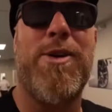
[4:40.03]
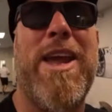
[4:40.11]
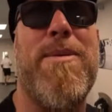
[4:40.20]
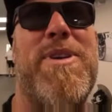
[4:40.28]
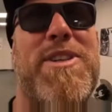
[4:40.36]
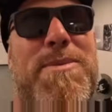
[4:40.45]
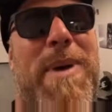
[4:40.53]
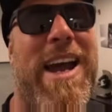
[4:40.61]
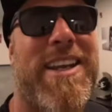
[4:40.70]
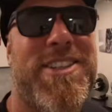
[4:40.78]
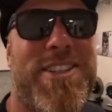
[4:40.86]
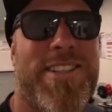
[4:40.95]
Okay, Bill's
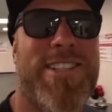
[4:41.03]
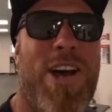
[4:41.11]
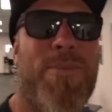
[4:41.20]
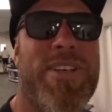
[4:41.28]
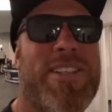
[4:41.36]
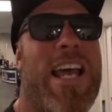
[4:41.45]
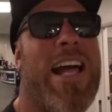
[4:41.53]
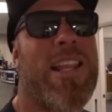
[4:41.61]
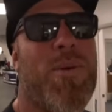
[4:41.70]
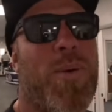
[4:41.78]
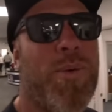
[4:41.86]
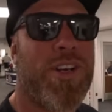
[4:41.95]
back. He's gonna tell me
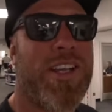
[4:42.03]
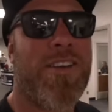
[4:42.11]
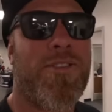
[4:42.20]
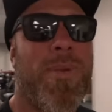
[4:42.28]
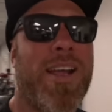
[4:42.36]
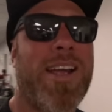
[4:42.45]
exactly what we're gonna get for my